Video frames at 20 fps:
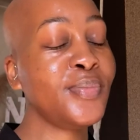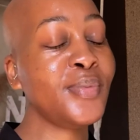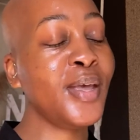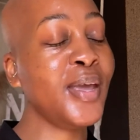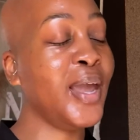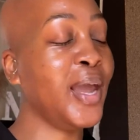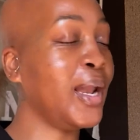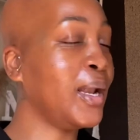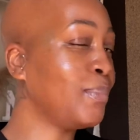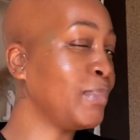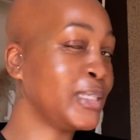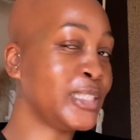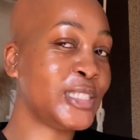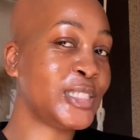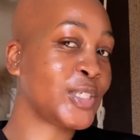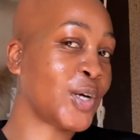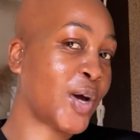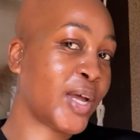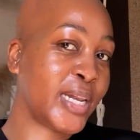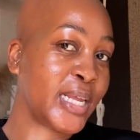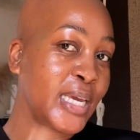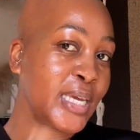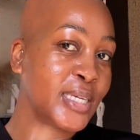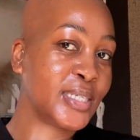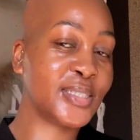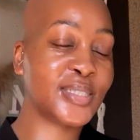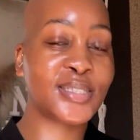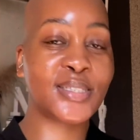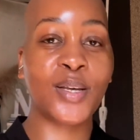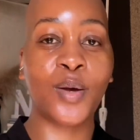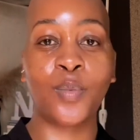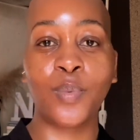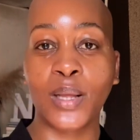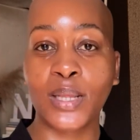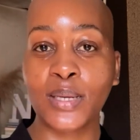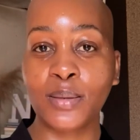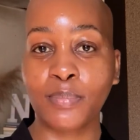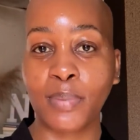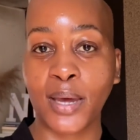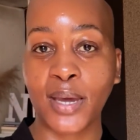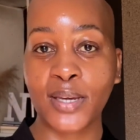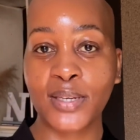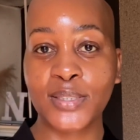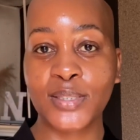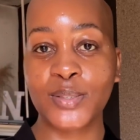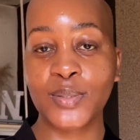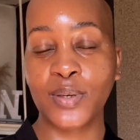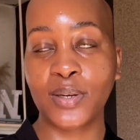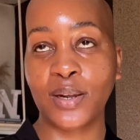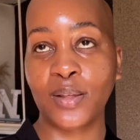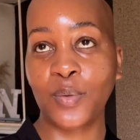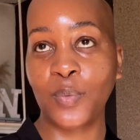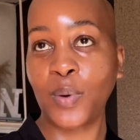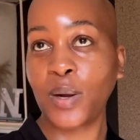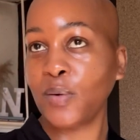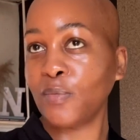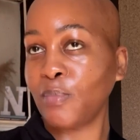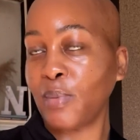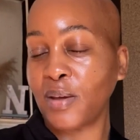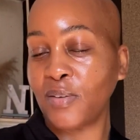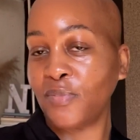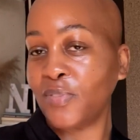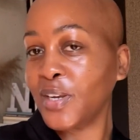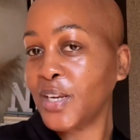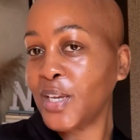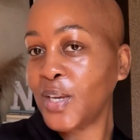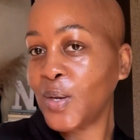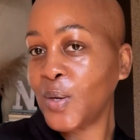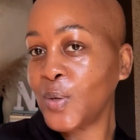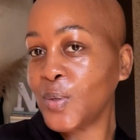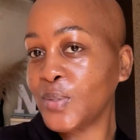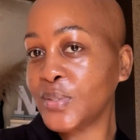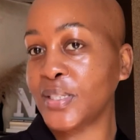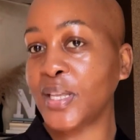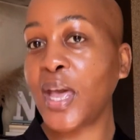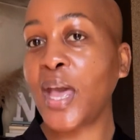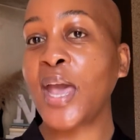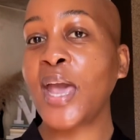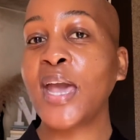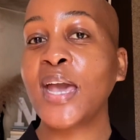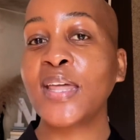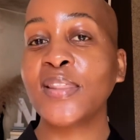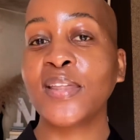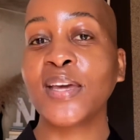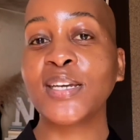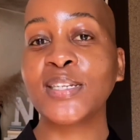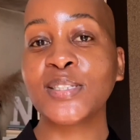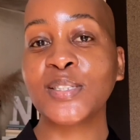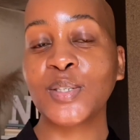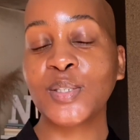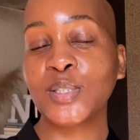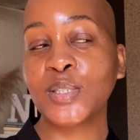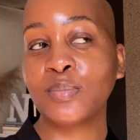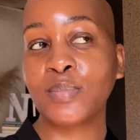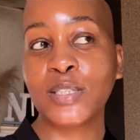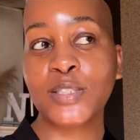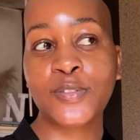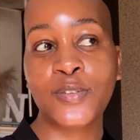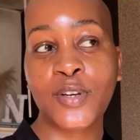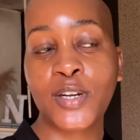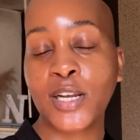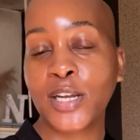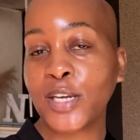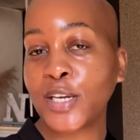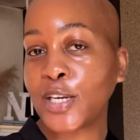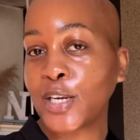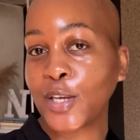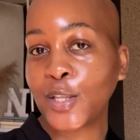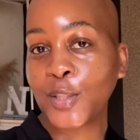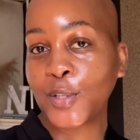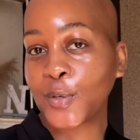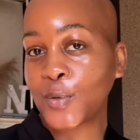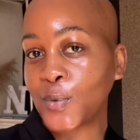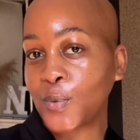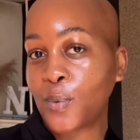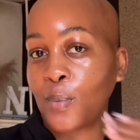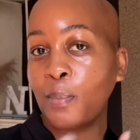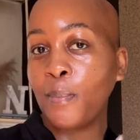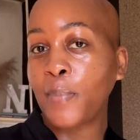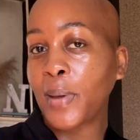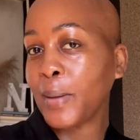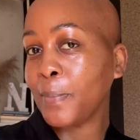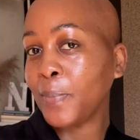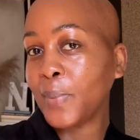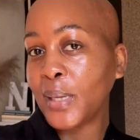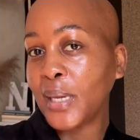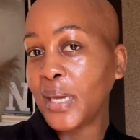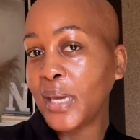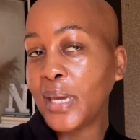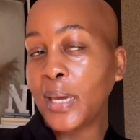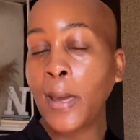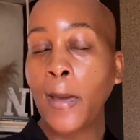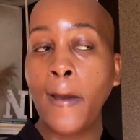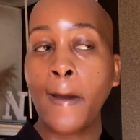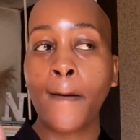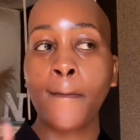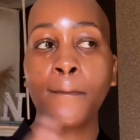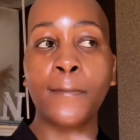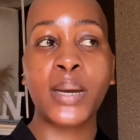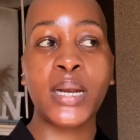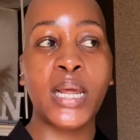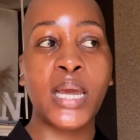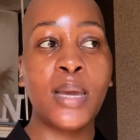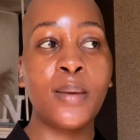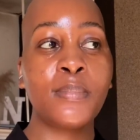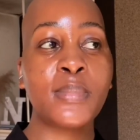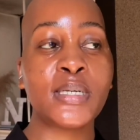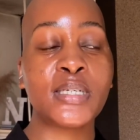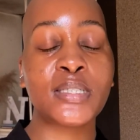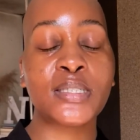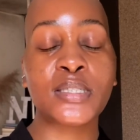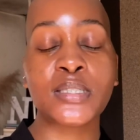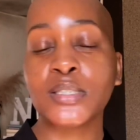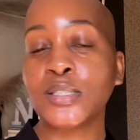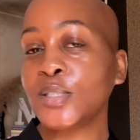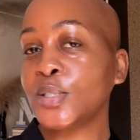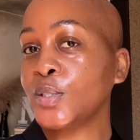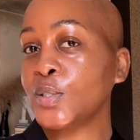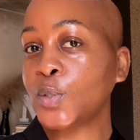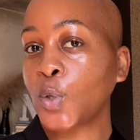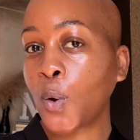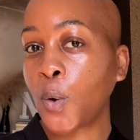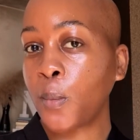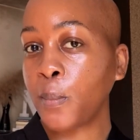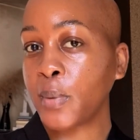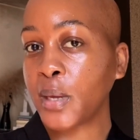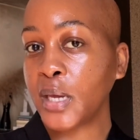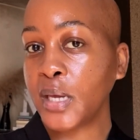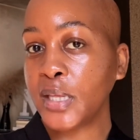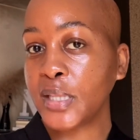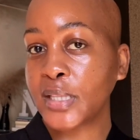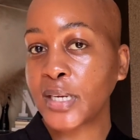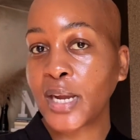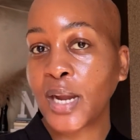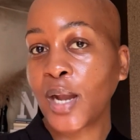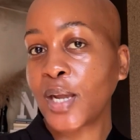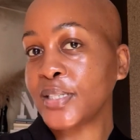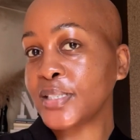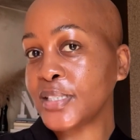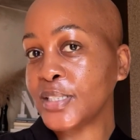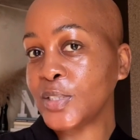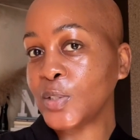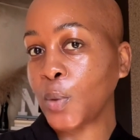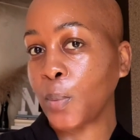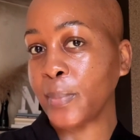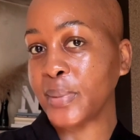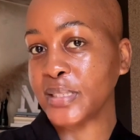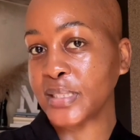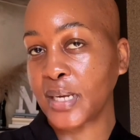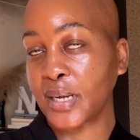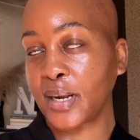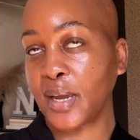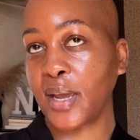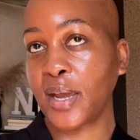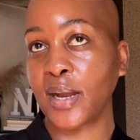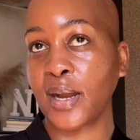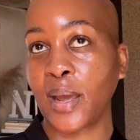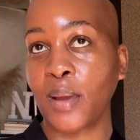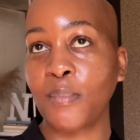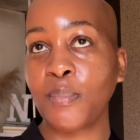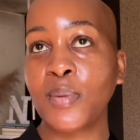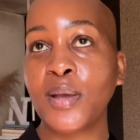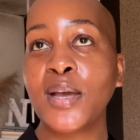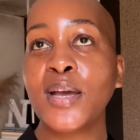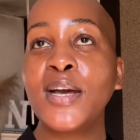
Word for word: hello my darlings, welcome back to another one of my videos. Thank you so much for clicking through, baby. My name is Ndombi, classy Ndombazana, and I'm